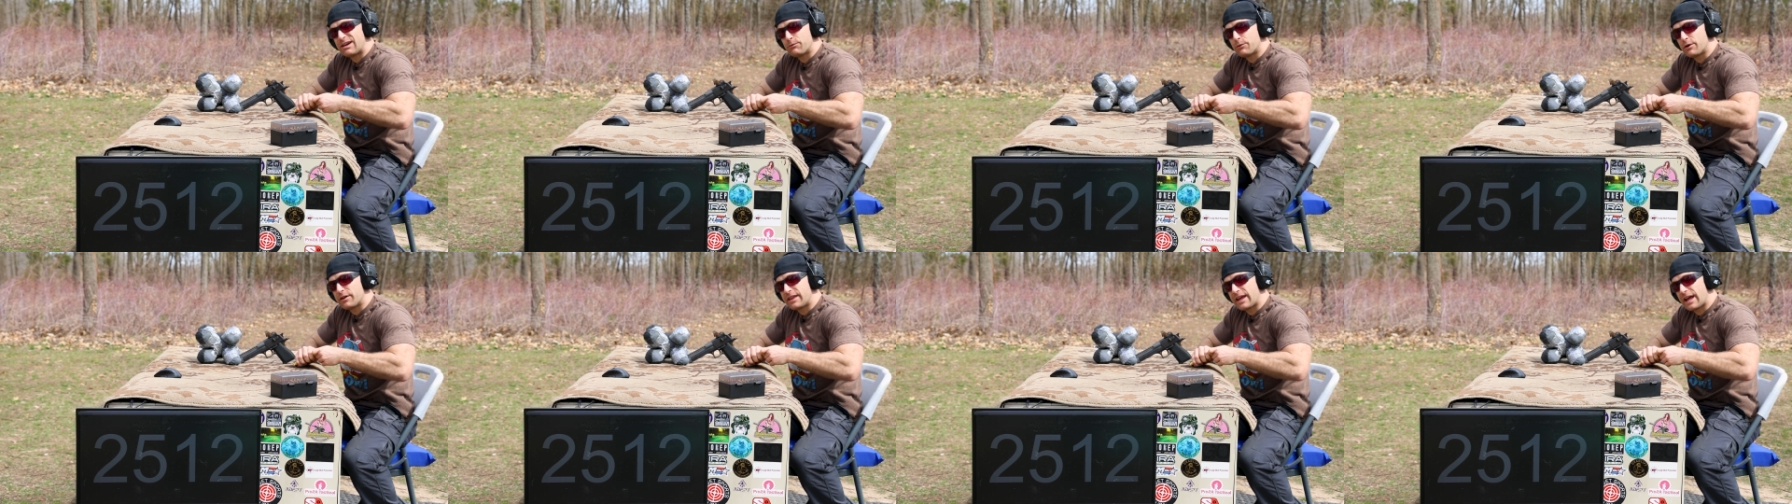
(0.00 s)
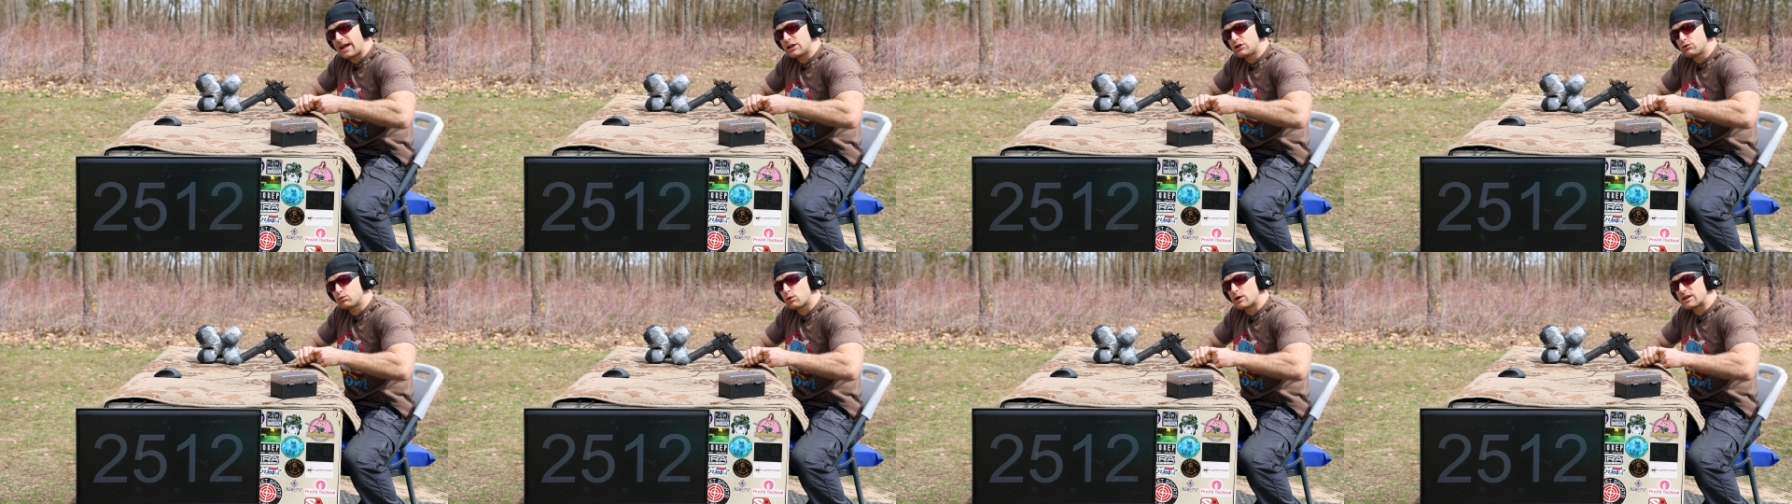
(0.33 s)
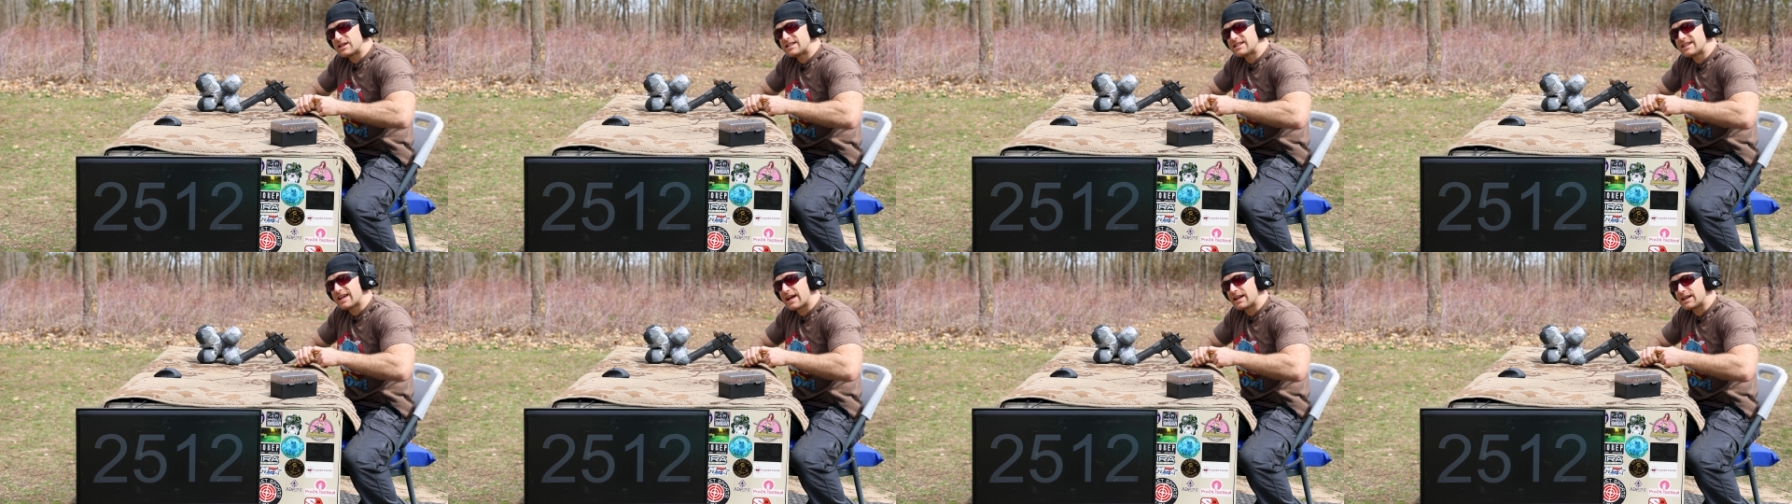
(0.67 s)
With H
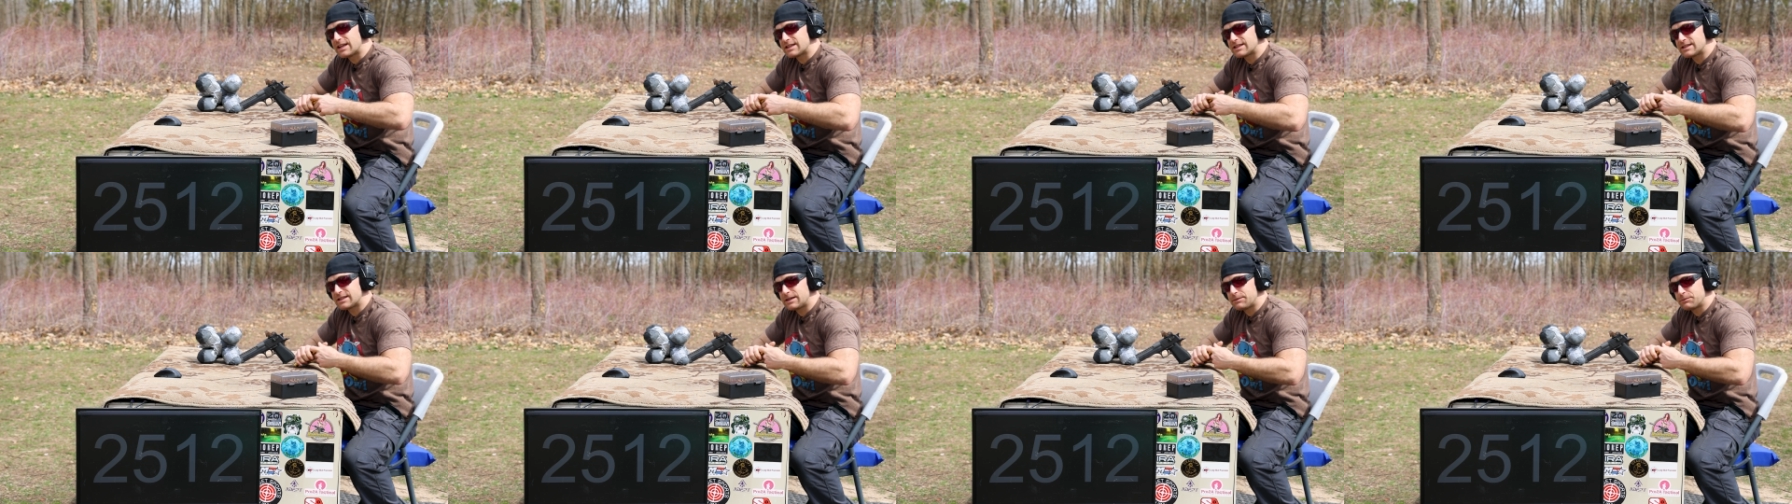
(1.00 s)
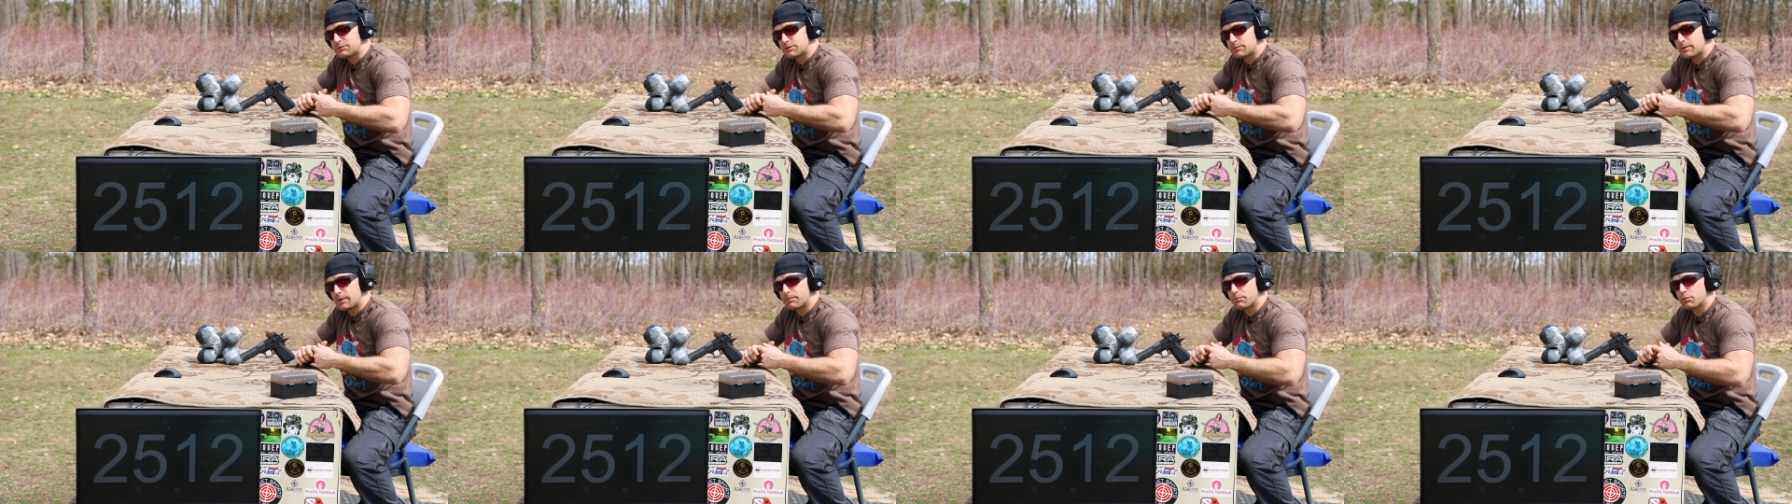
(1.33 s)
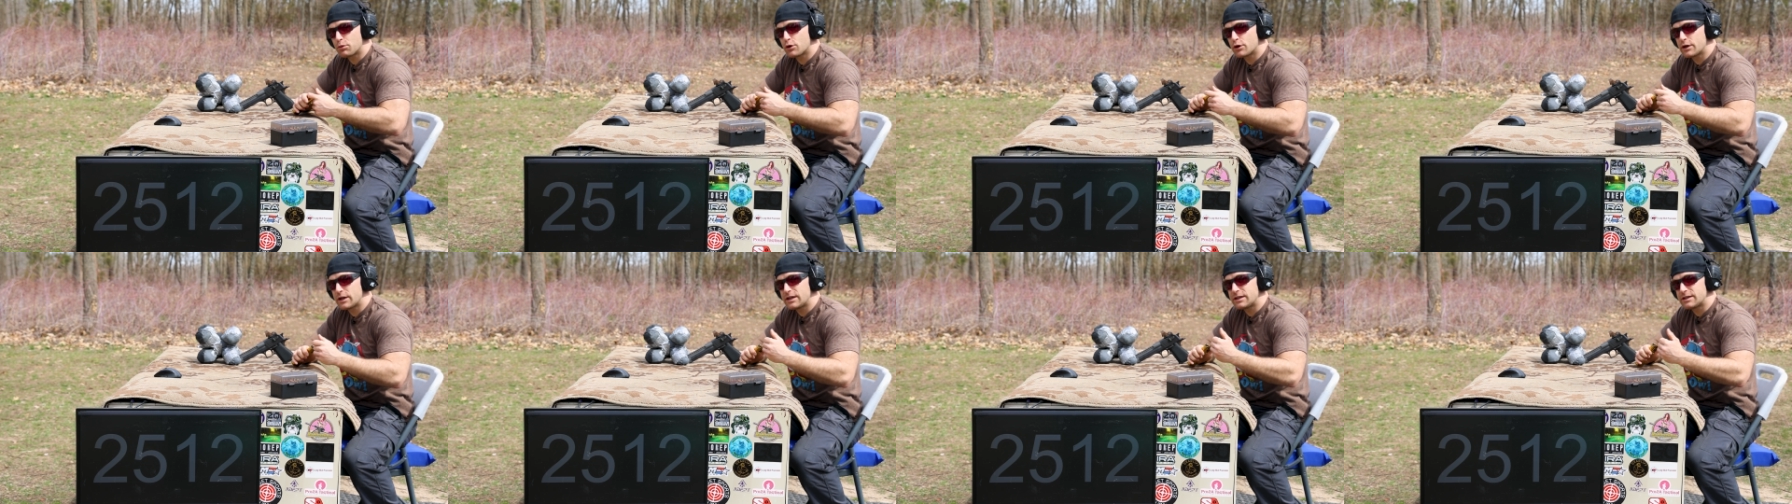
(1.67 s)
one ten, it seems to be
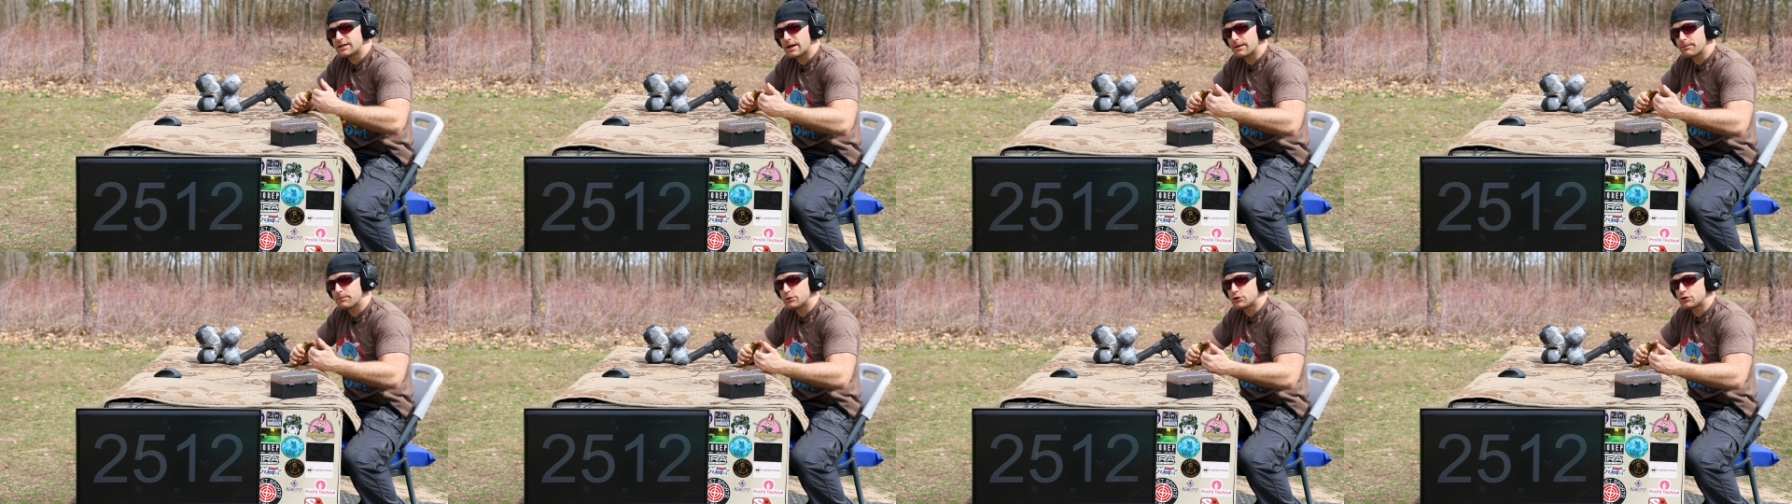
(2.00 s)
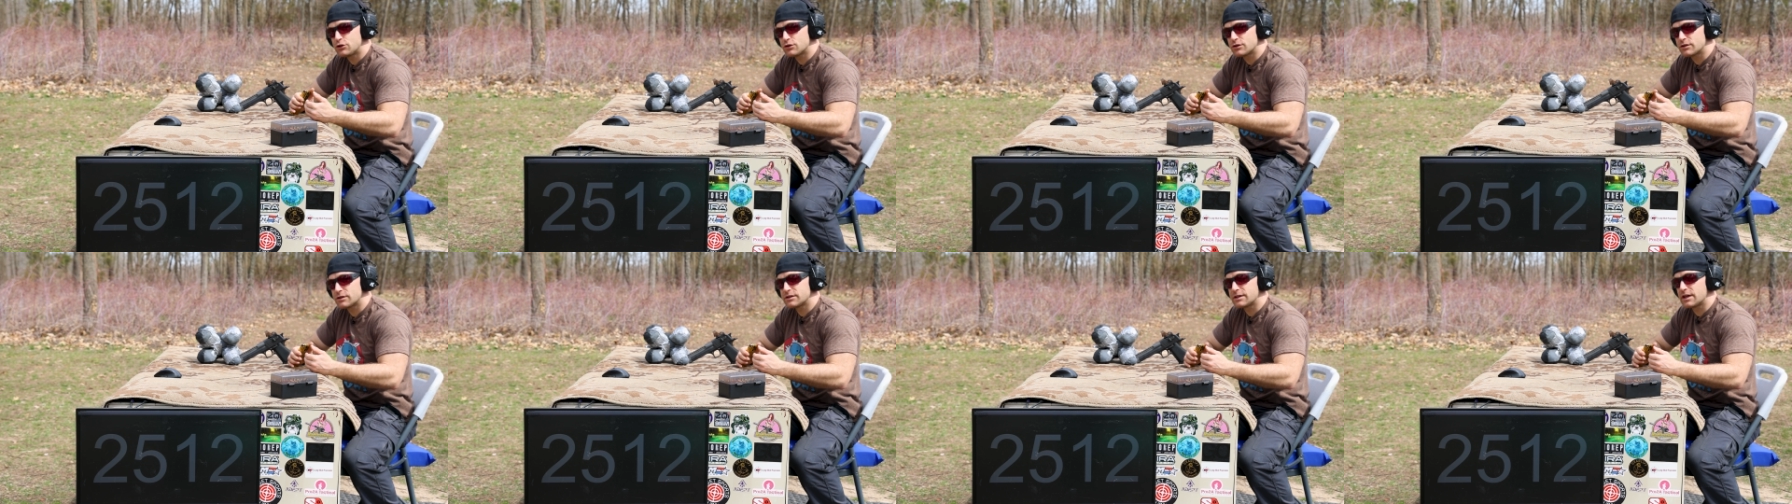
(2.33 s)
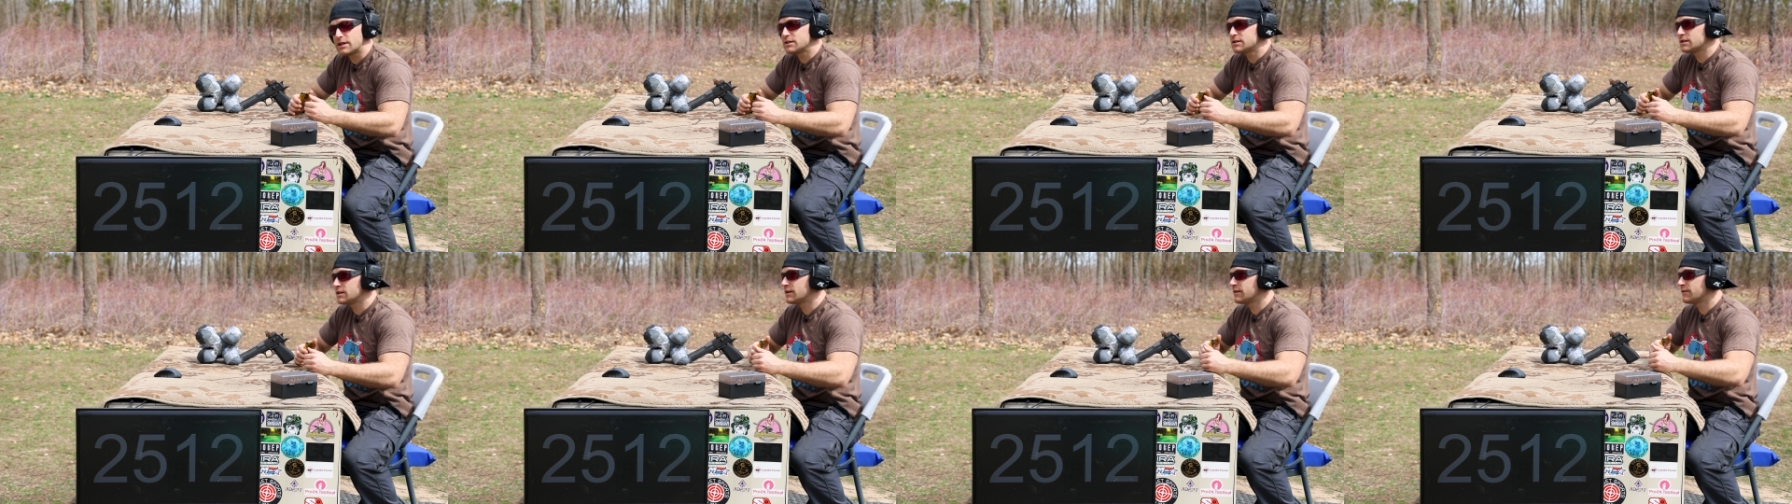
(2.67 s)
pretty temperature
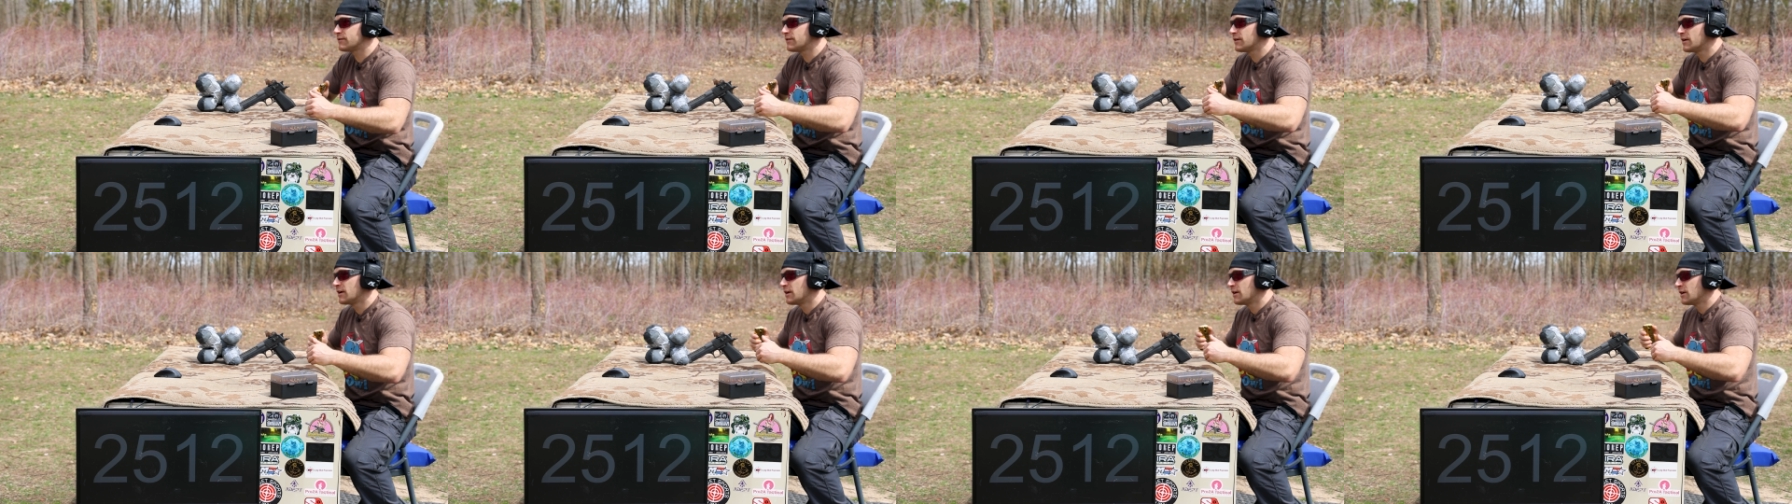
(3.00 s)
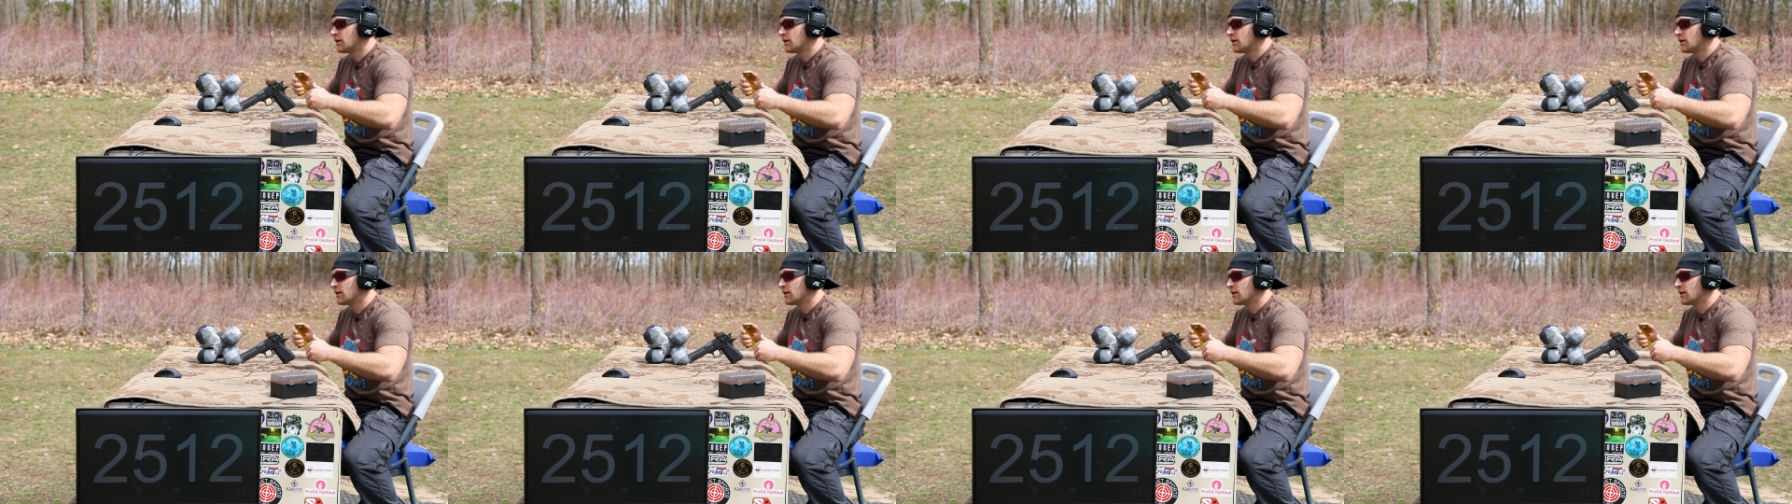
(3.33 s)
sensitive,